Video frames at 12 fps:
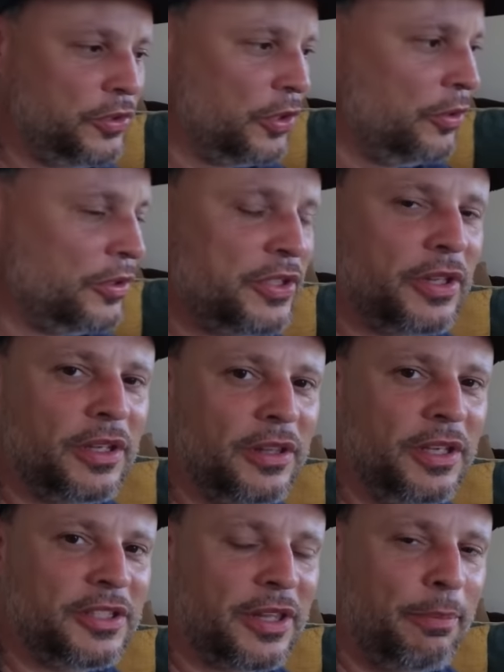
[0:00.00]
So it's
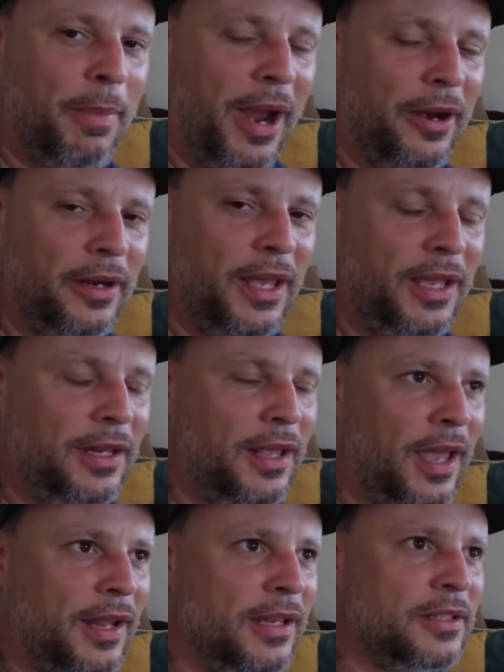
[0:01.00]
the it's the
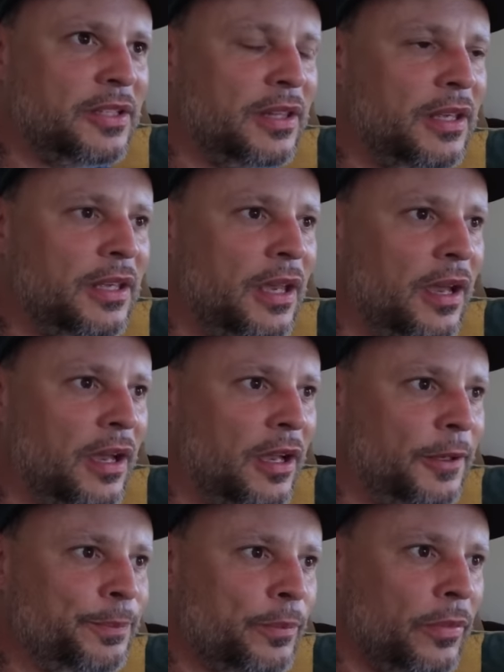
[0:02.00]
marinade and it's the
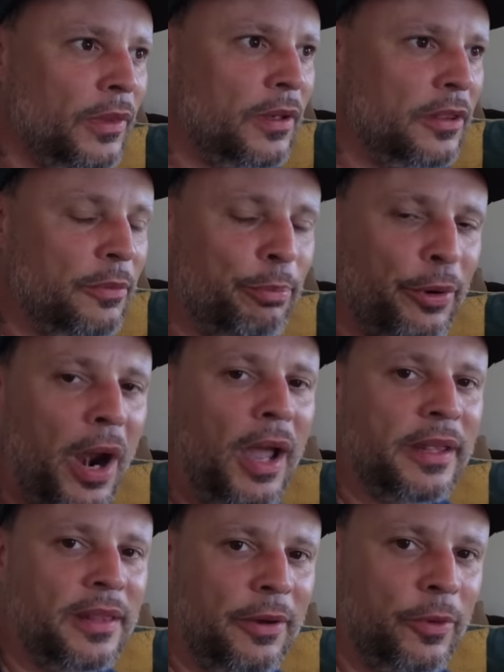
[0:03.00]
uh, the
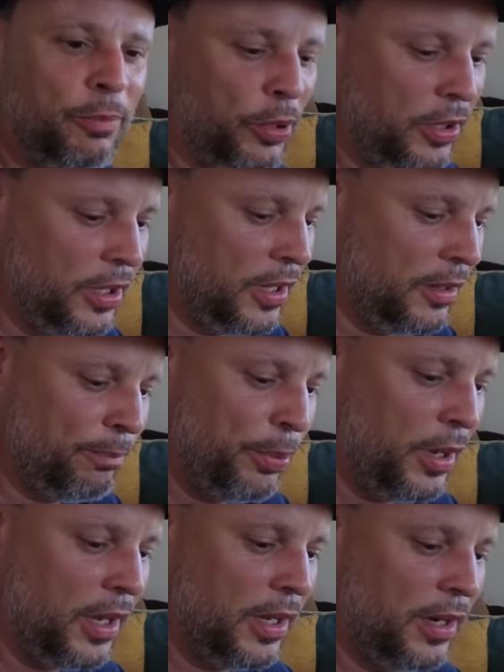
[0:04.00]
brine that we put it in.
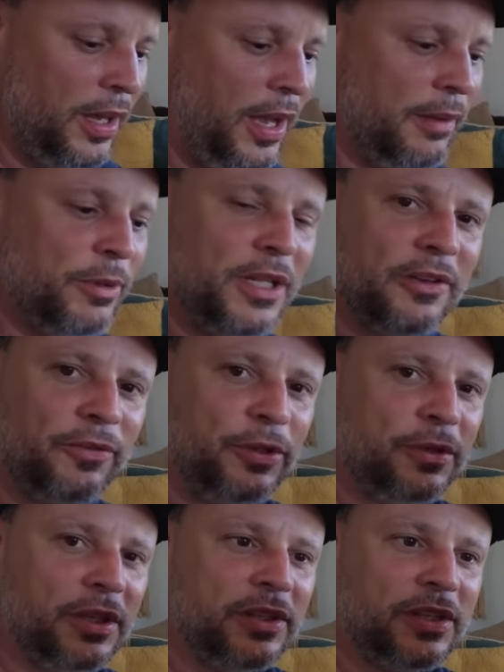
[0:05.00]
But I mean, if
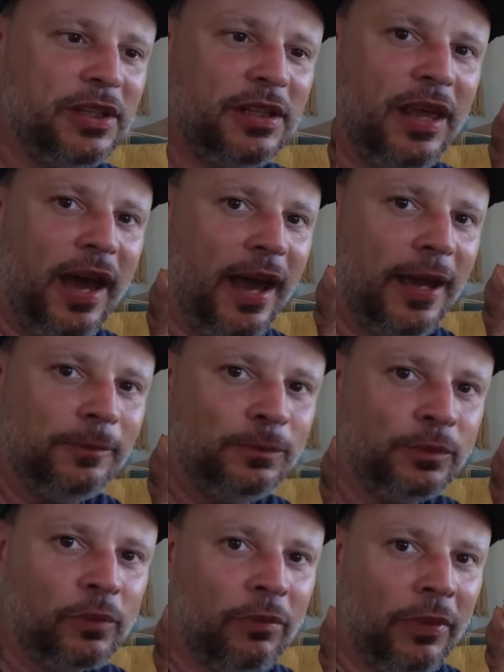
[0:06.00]
you can see that,
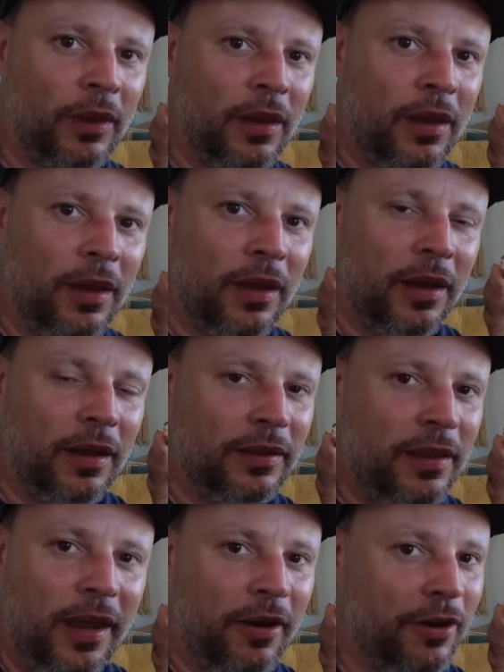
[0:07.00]

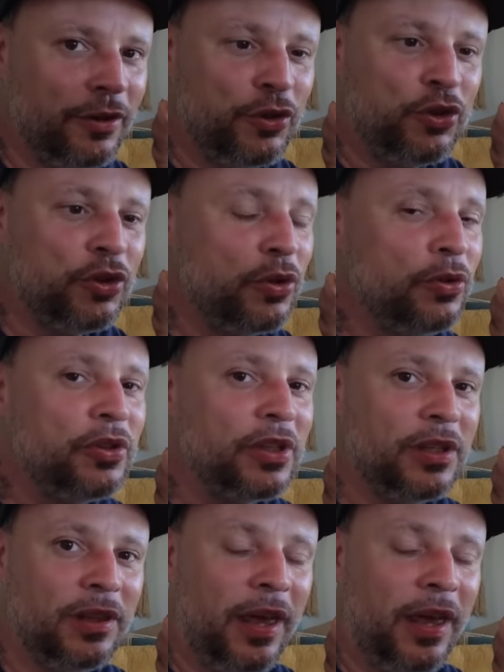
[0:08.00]
they are juicy.